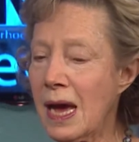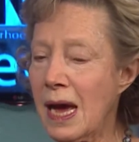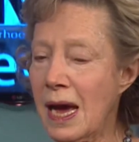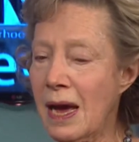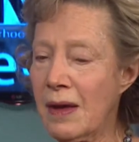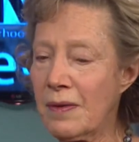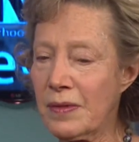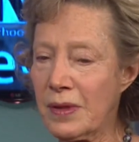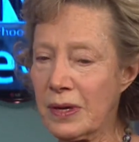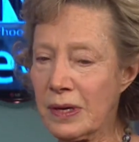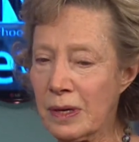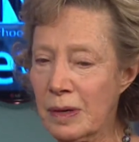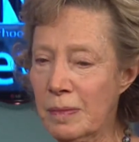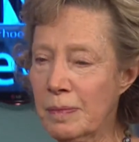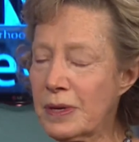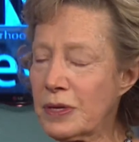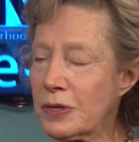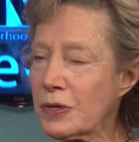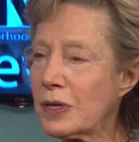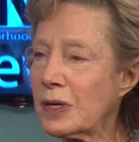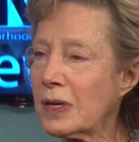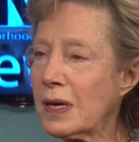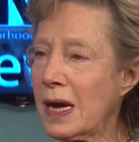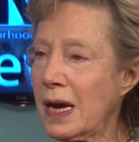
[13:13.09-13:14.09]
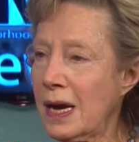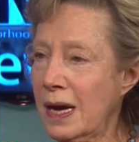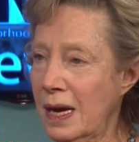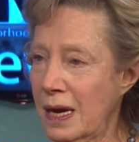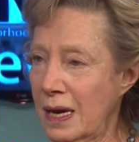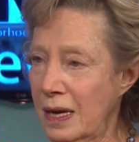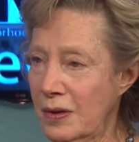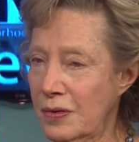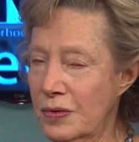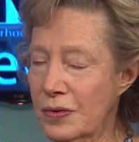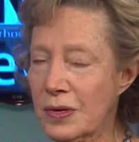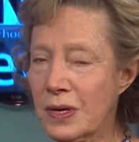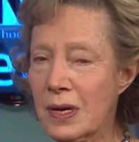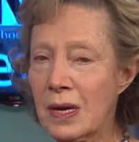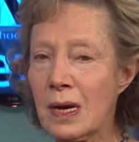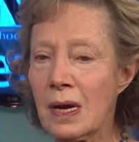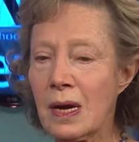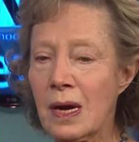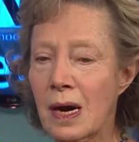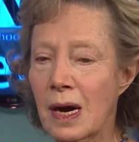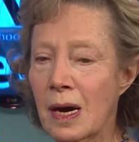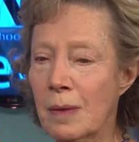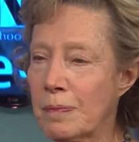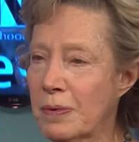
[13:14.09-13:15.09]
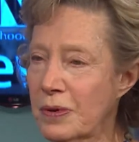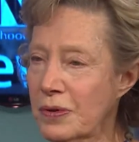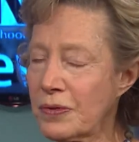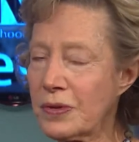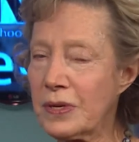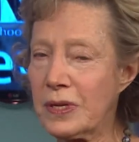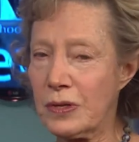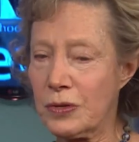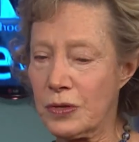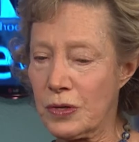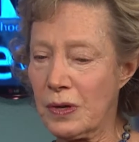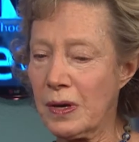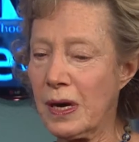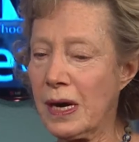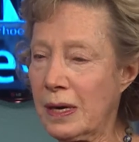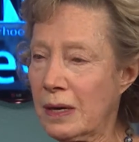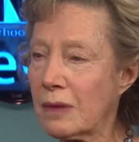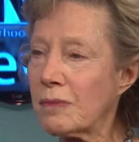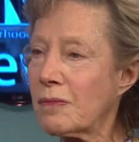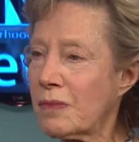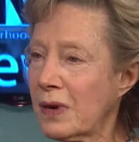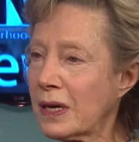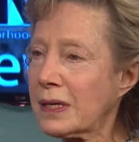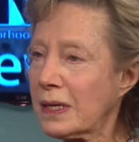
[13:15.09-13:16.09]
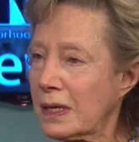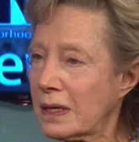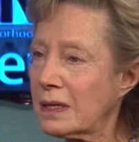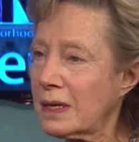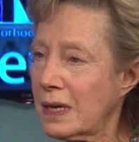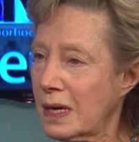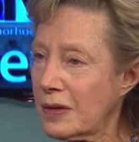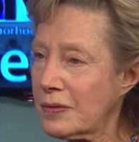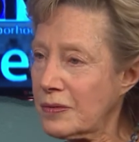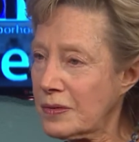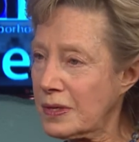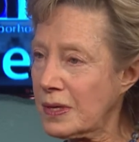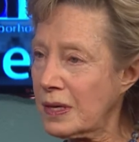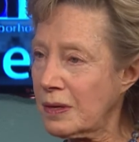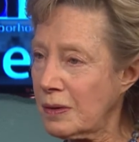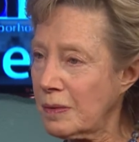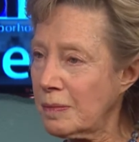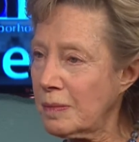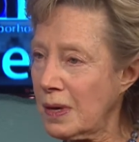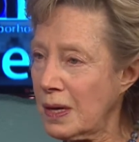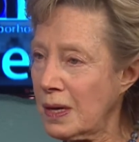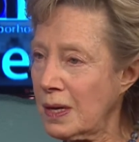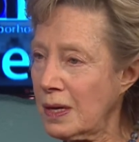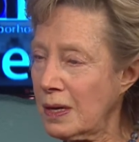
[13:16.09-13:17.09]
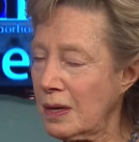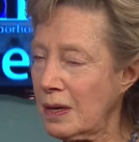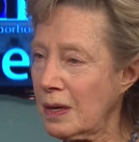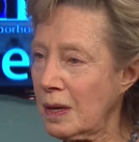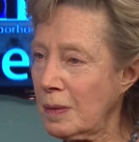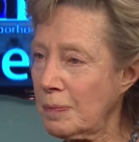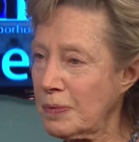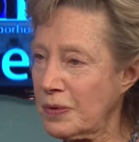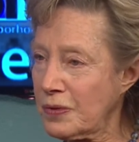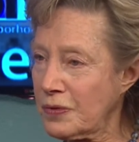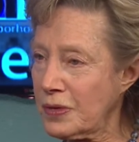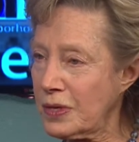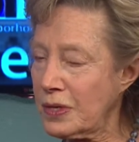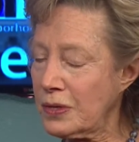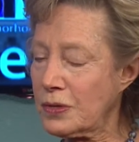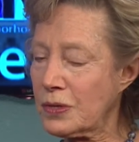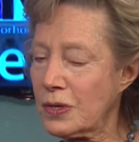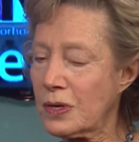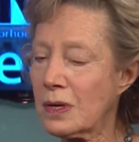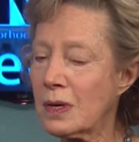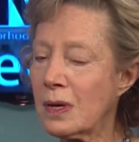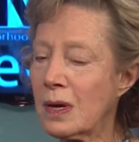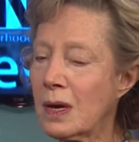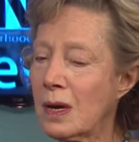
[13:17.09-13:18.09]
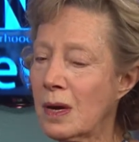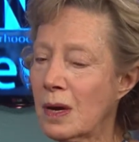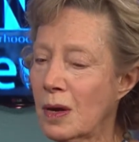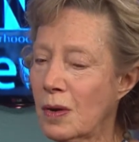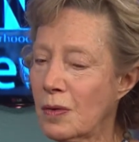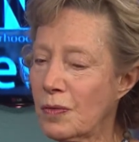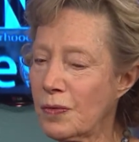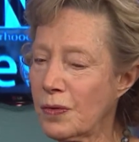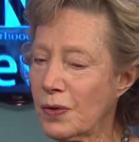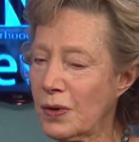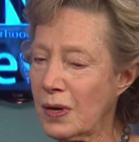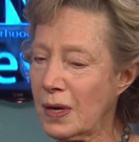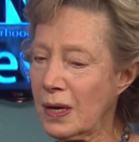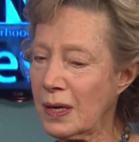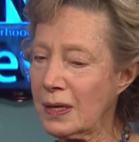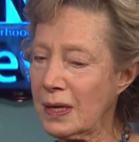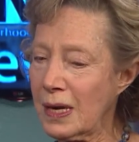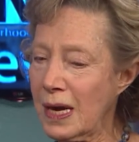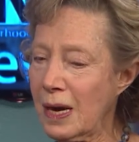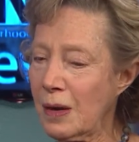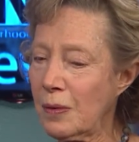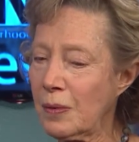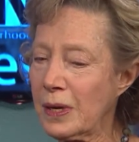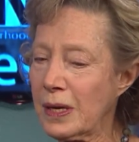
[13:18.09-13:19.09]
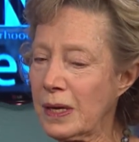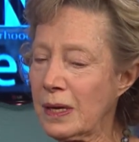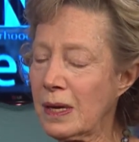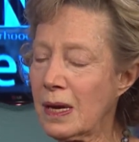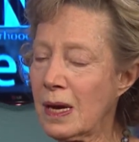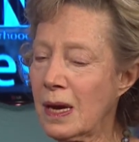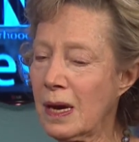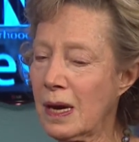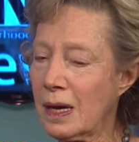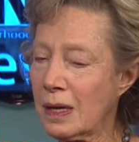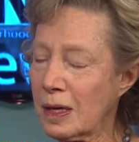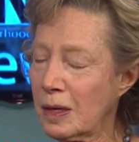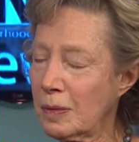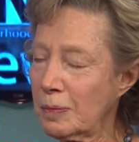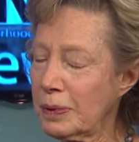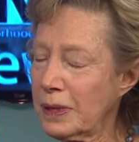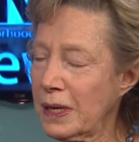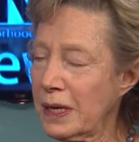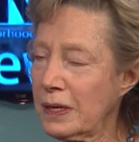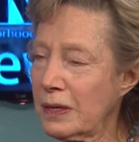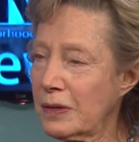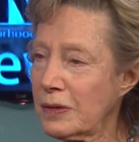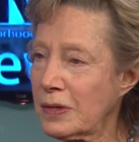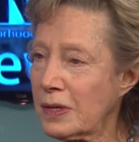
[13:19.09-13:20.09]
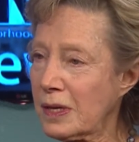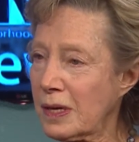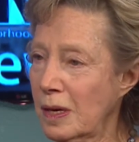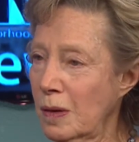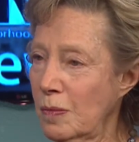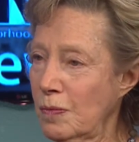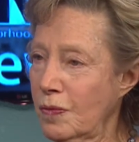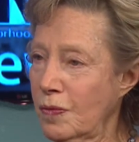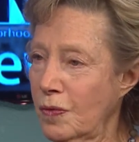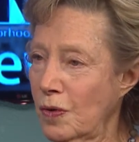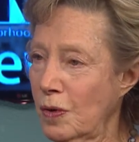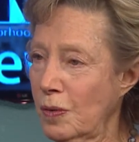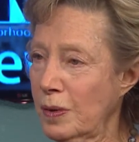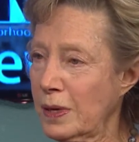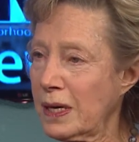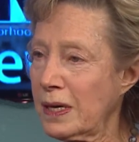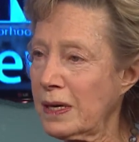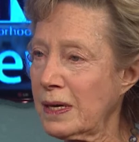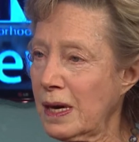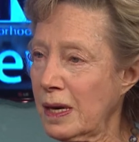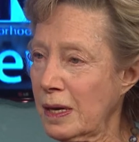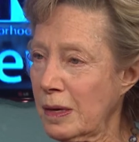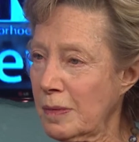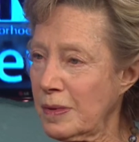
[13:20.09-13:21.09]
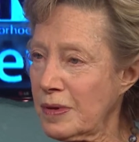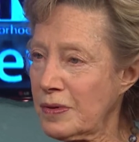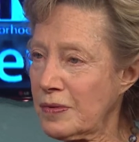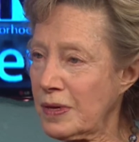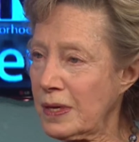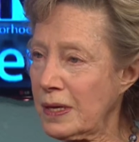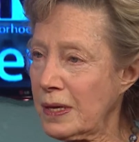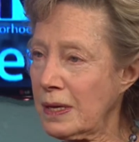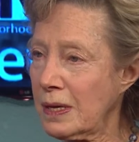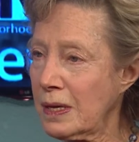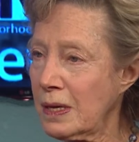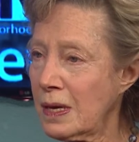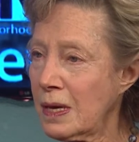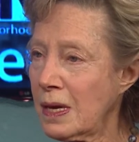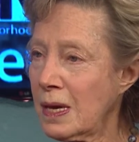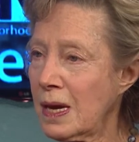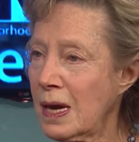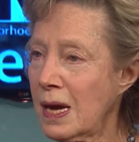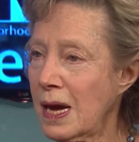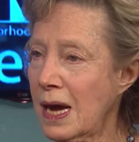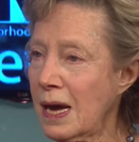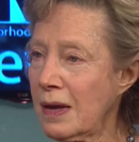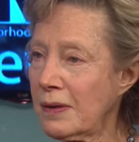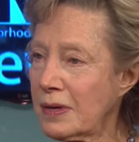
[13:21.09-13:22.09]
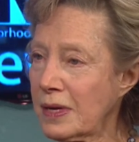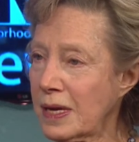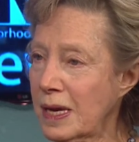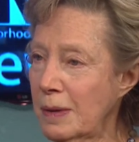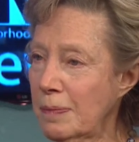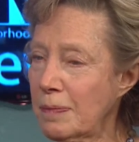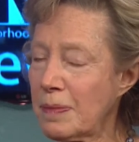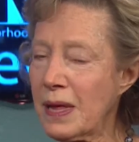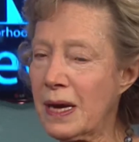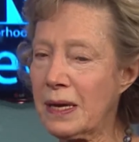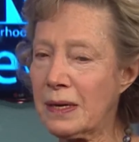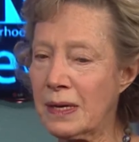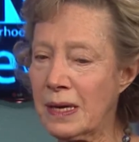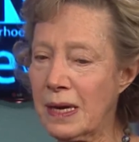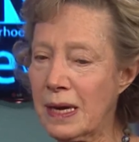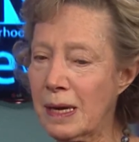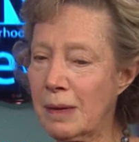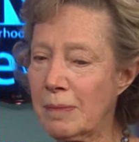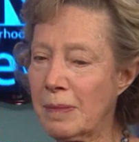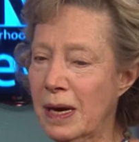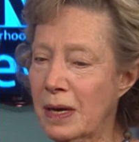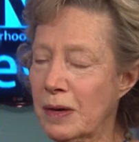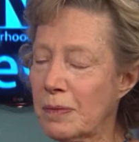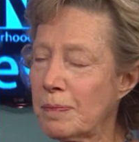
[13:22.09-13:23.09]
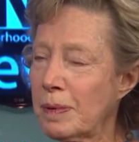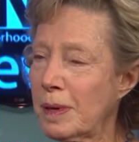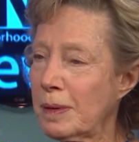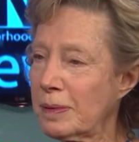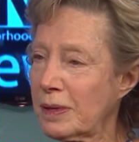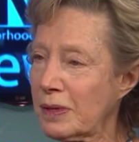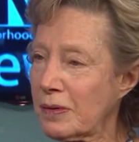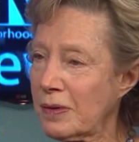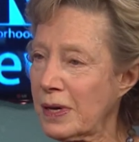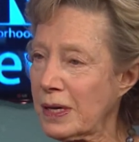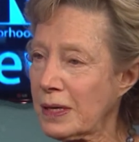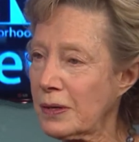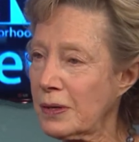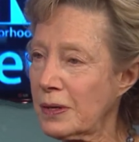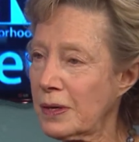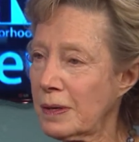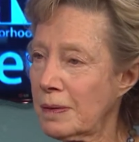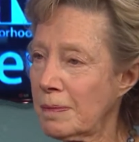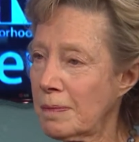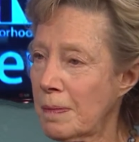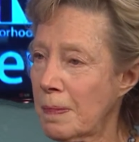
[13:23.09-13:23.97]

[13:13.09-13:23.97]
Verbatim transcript: And the commission has a procedure and recognized a, uh, a procedure for allowing a complainant to come forward anonymously and keep that name out of public record.